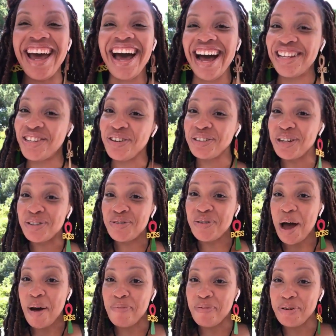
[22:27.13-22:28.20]
I told you I was
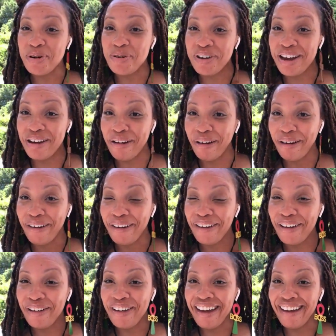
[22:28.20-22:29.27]
going to hop on over here,
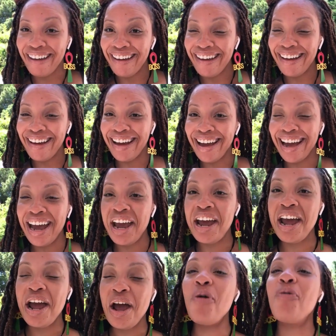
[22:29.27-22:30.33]
okay?
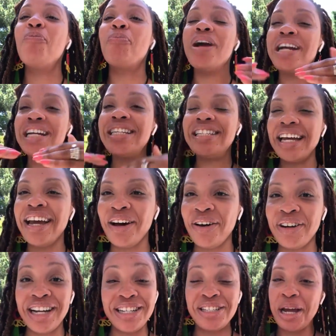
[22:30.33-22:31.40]
Break it
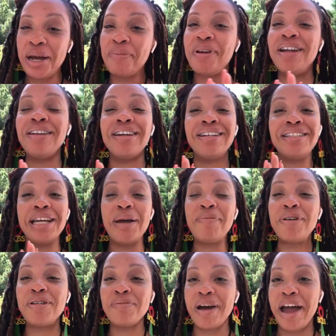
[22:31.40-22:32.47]
down. And Jamie, look, Jamie
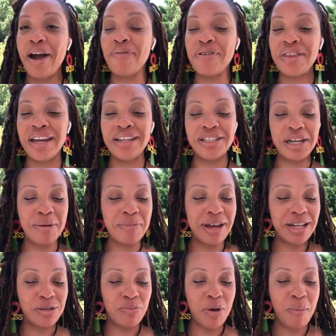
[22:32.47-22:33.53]
is my everything. Jamie
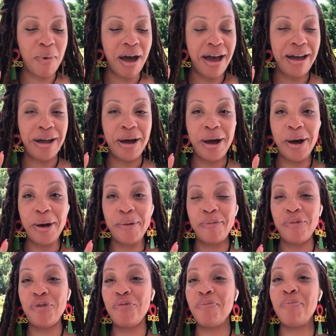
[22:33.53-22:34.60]
has been my,
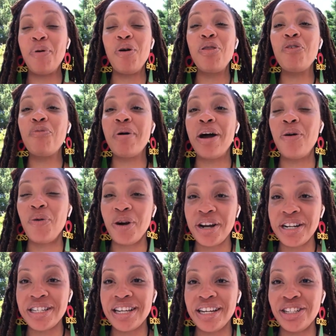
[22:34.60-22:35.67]
with both of my
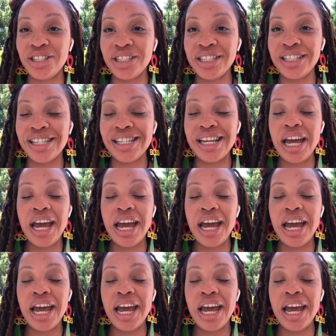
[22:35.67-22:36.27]
organizations,